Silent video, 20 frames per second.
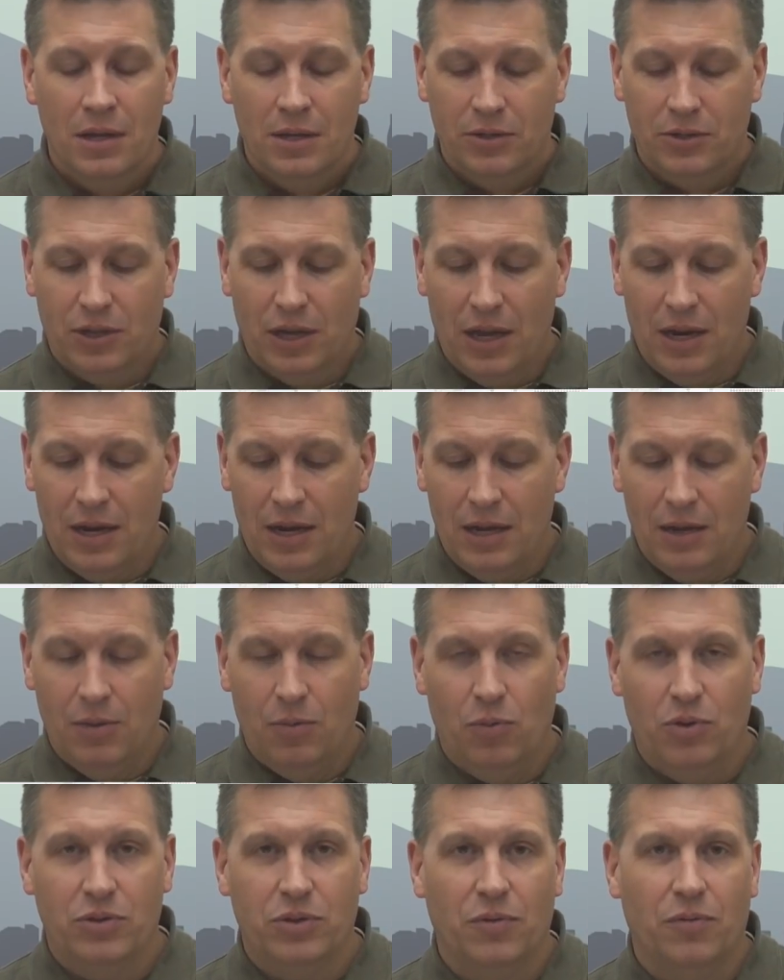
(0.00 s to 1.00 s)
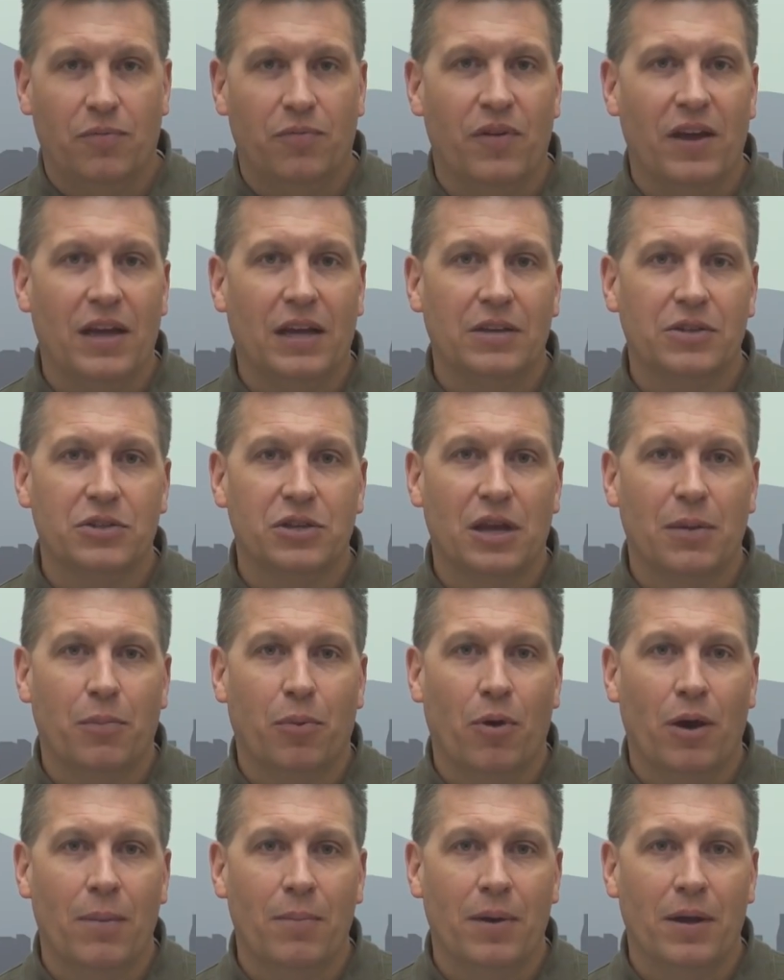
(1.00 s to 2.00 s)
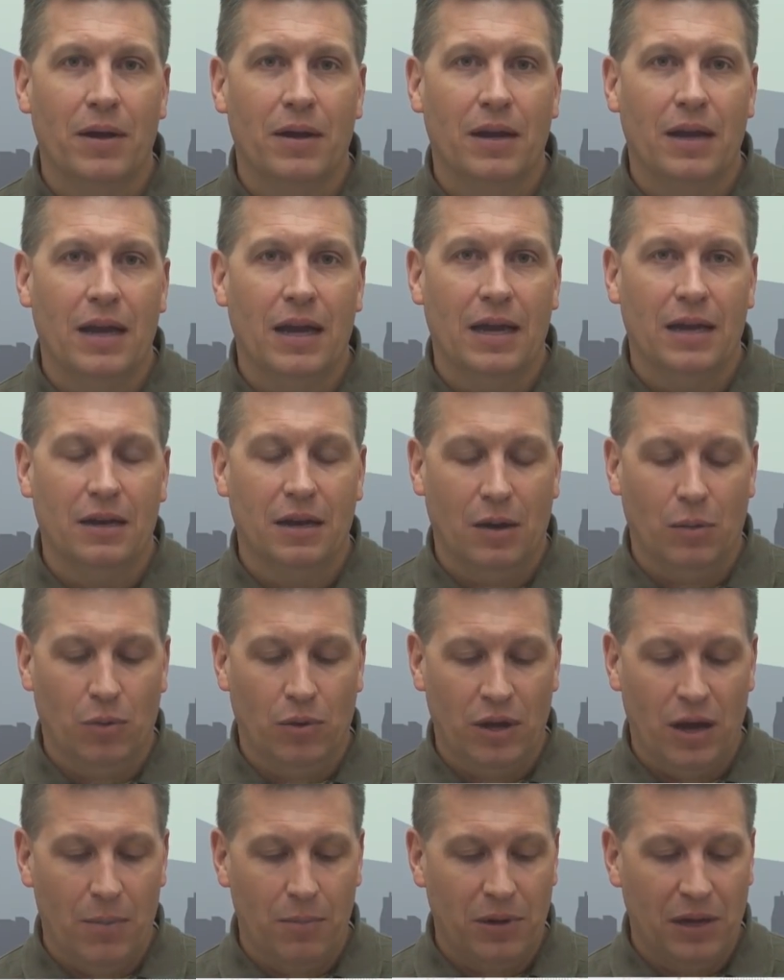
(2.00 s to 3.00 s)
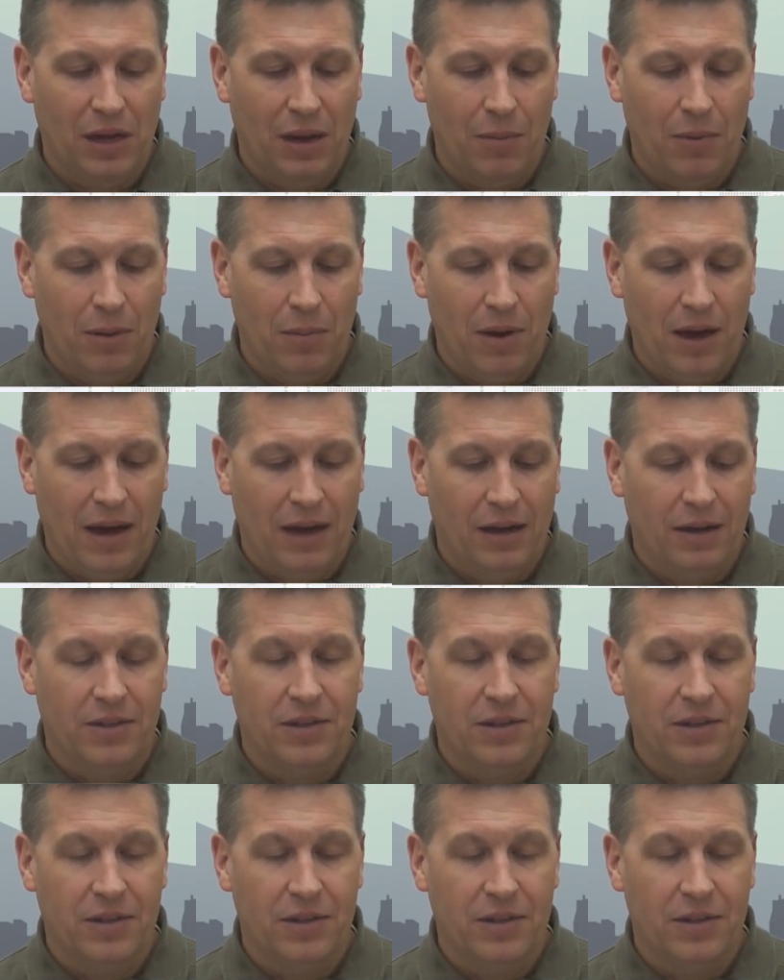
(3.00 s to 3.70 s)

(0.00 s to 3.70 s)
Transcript: Skinny was a vacancy appointment and will not be coming back.